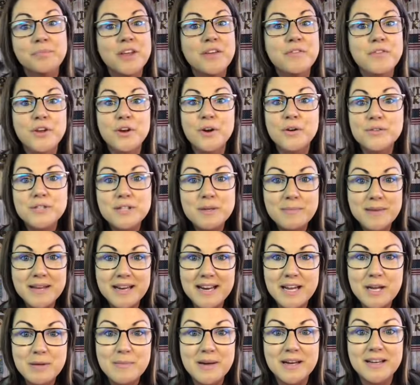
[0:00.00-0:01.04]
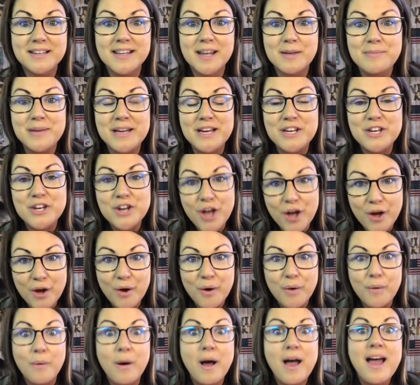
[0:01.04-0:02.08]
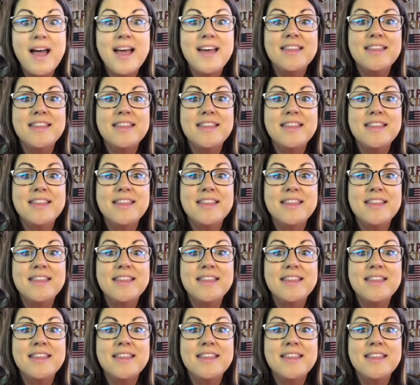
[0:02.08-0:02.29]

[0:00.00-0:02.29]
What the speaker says: If you don't send me an email and let me know,